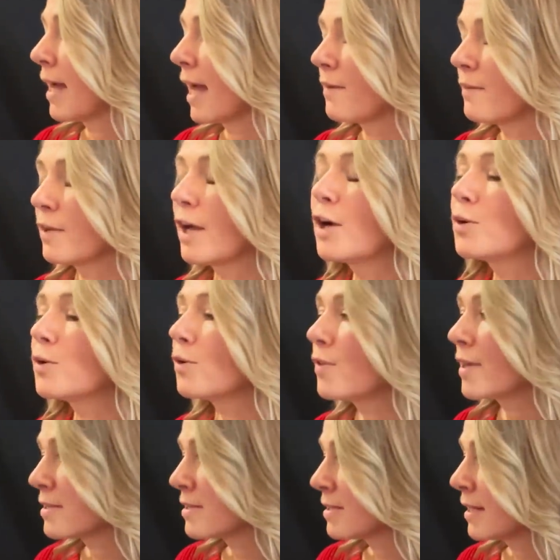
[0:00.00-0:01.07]
have an
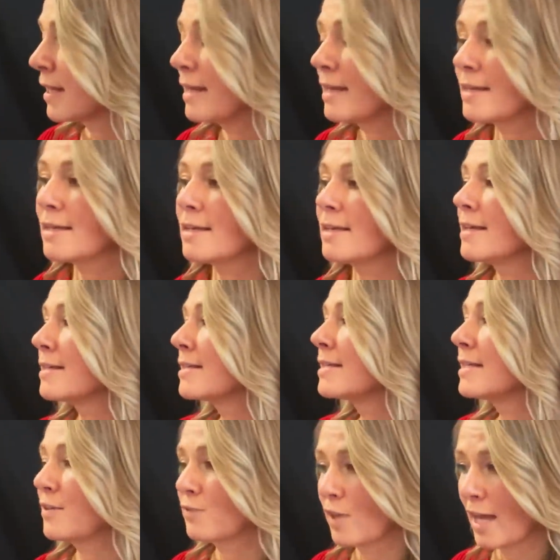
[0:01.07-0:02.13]
uncle that's and he is
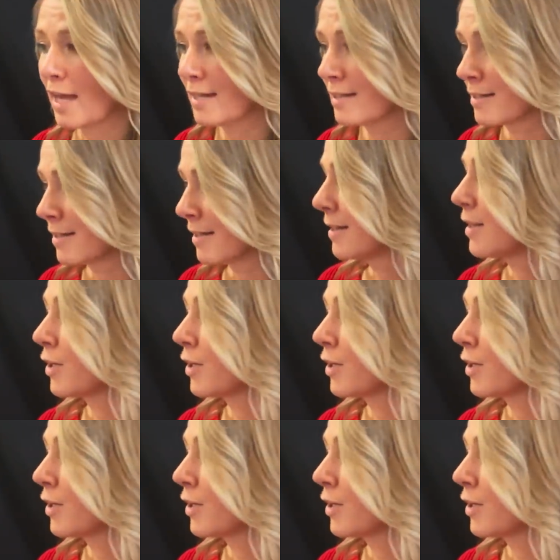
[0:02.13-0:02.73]
Steve Lett.